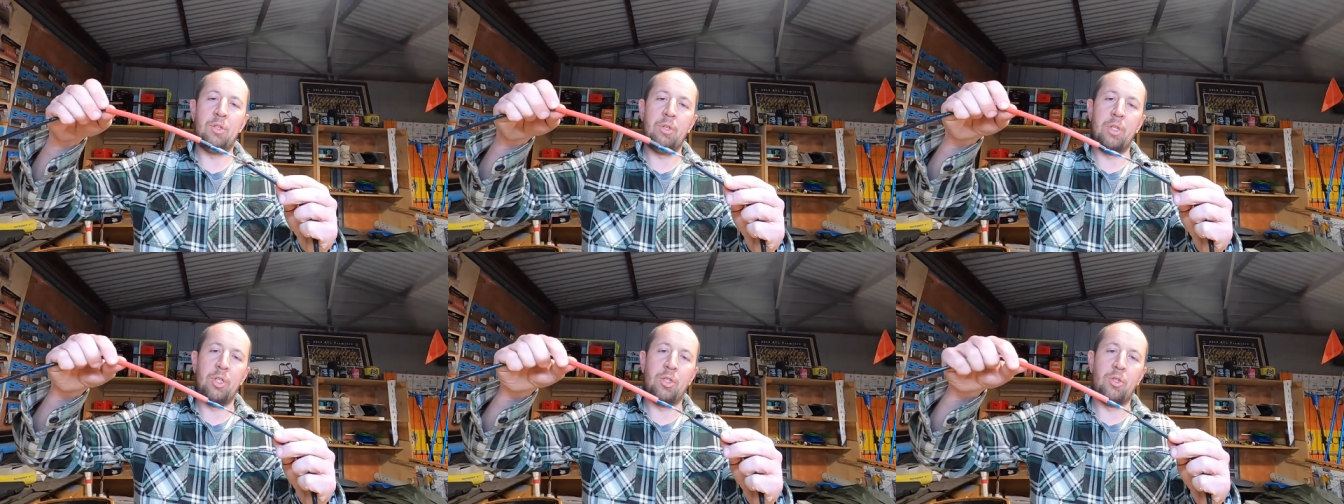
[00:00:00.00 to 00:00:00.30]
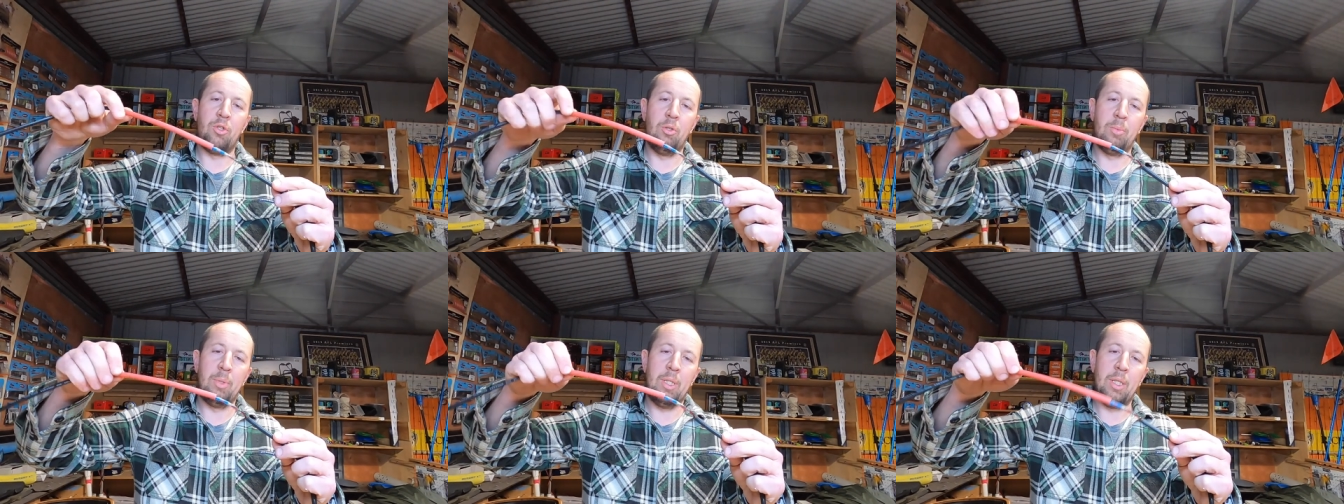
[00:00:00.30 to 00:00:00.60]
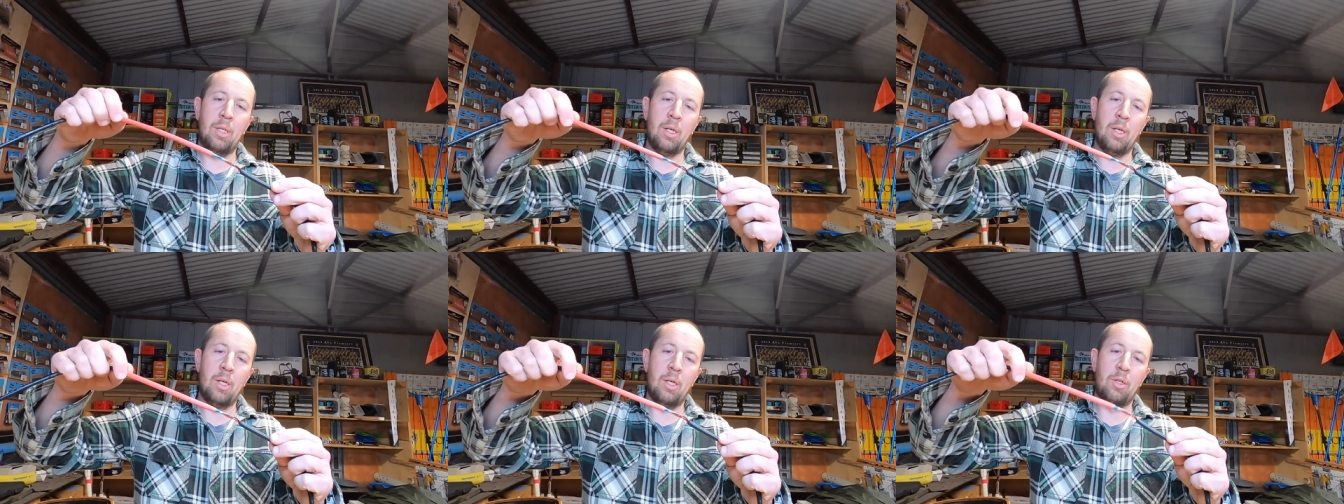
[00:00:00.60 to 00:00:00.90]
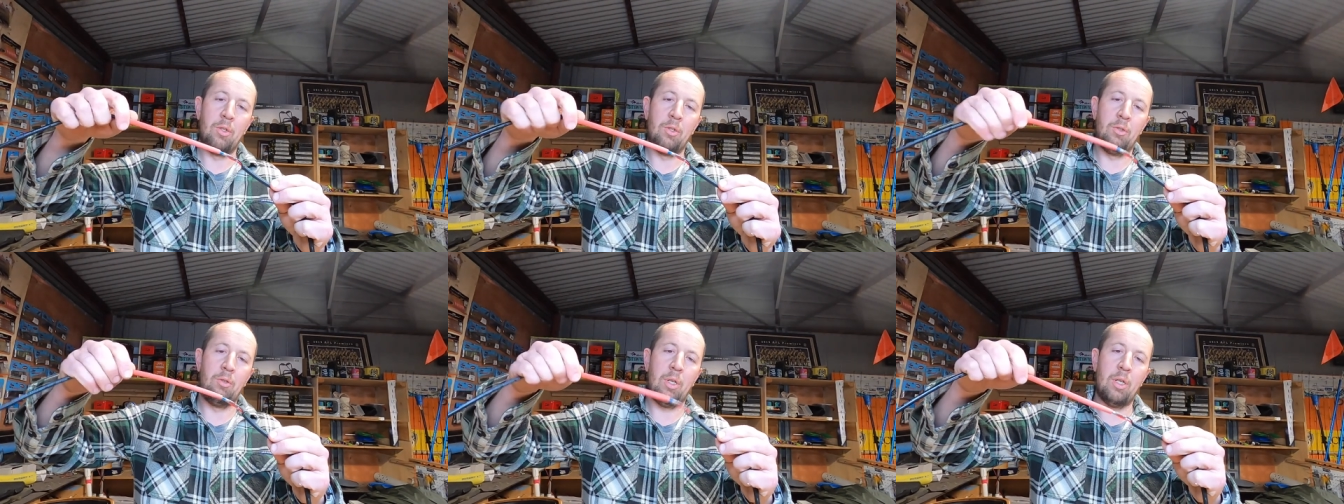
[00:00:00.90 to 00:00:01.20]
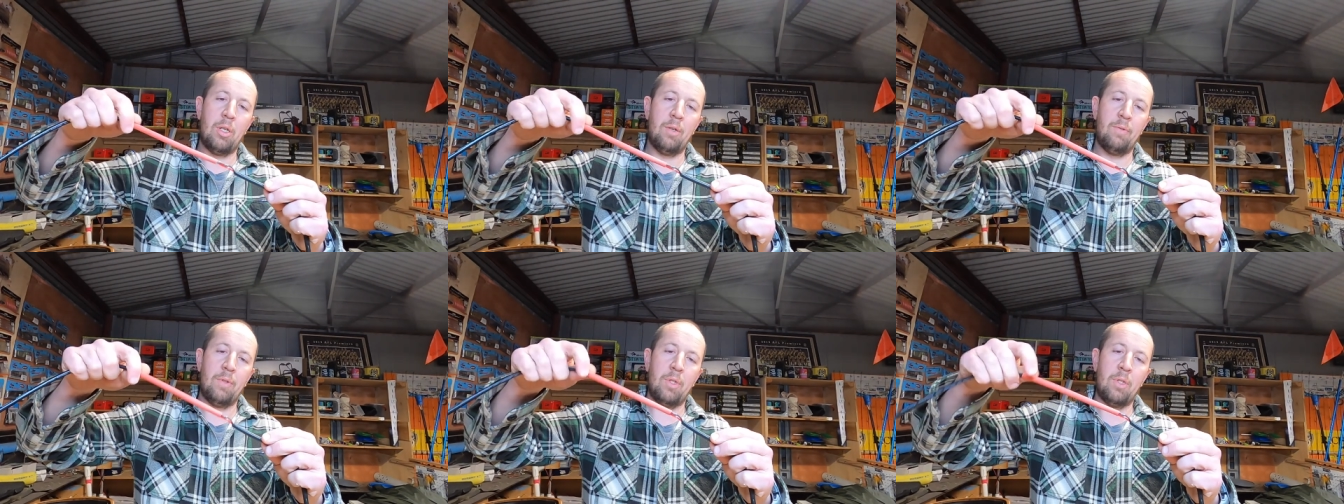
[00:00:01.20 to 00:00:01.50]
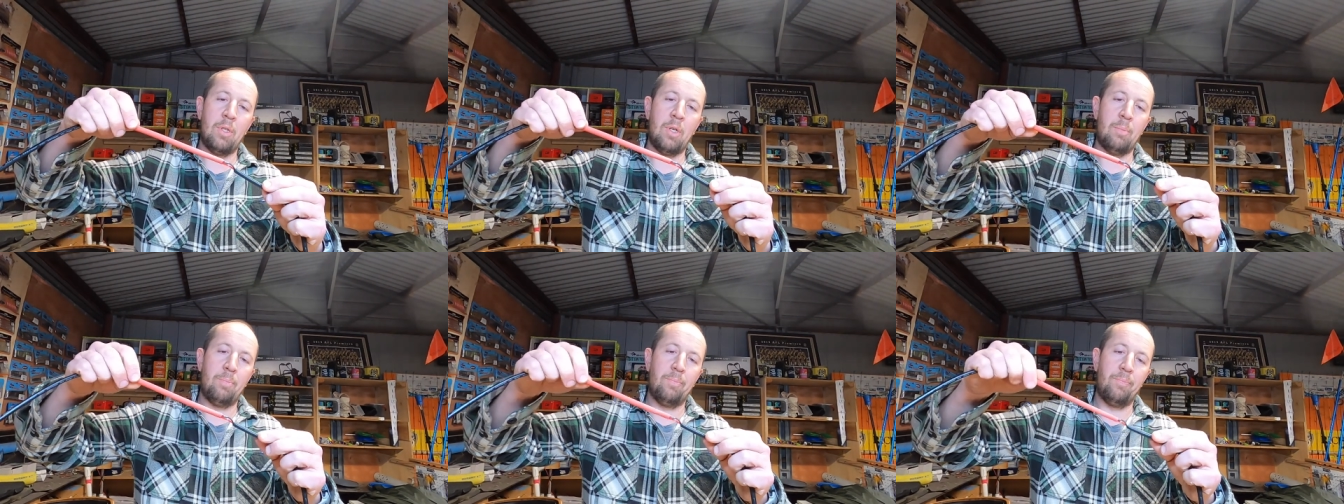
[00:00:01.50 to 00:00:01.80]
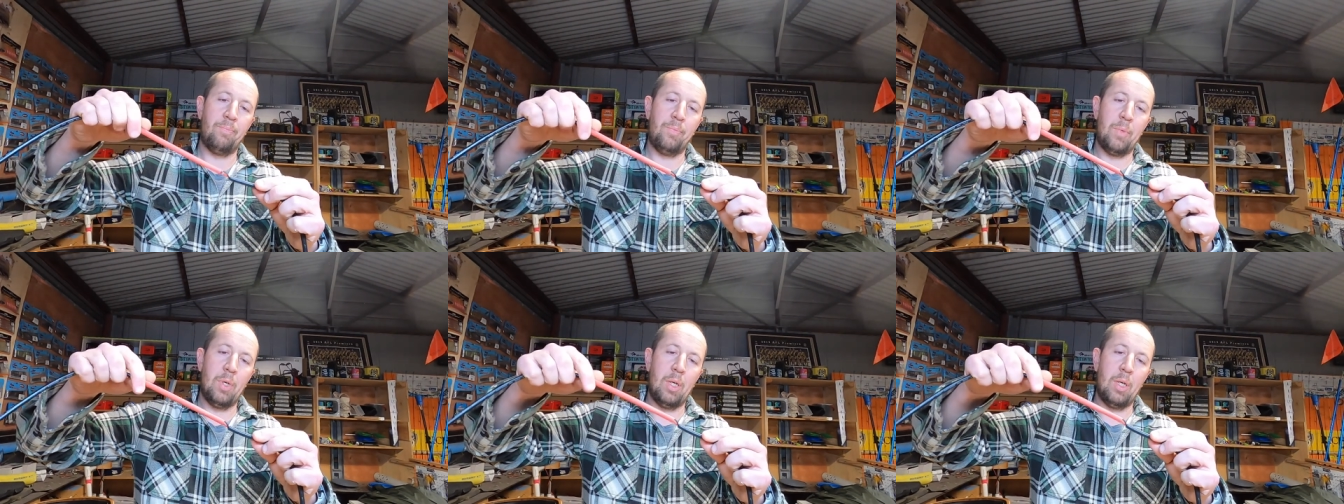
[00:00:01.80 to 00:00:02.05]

shrink tubing straight over the top.